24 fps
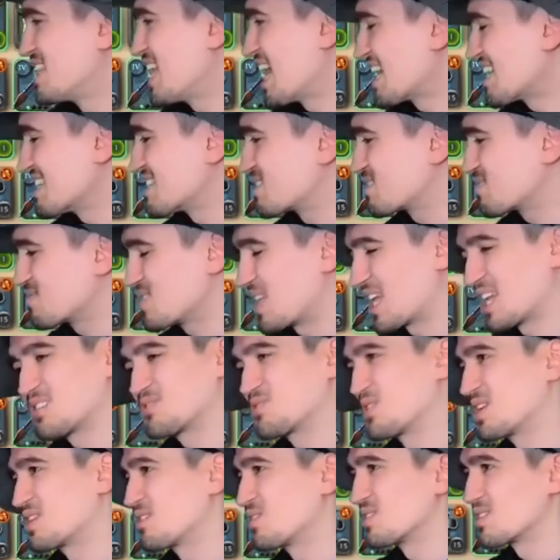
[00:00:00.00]
That is that is
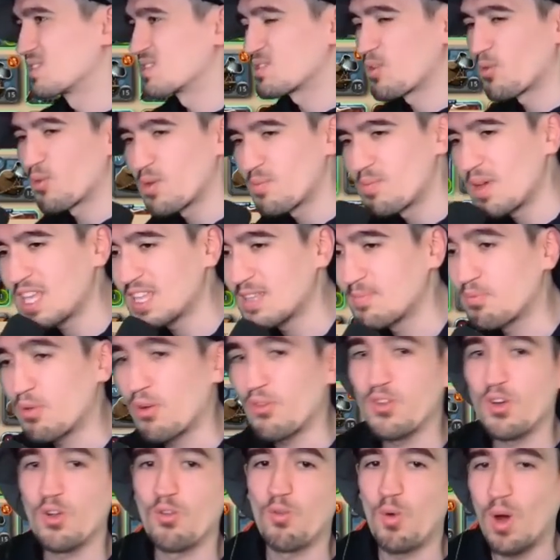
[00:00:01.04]
really good. So we made a
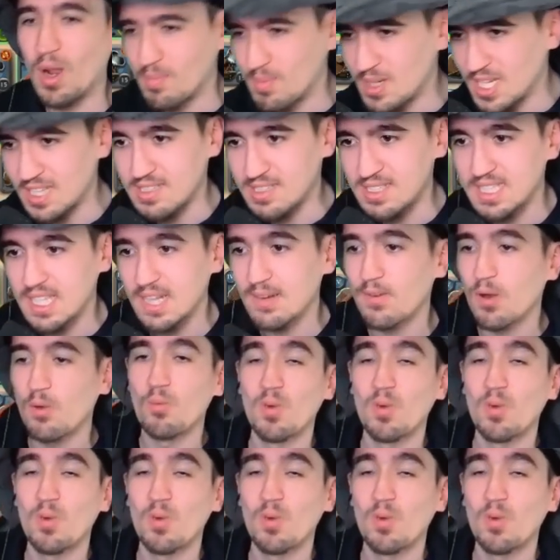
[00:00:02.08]
profit of 1 million silver.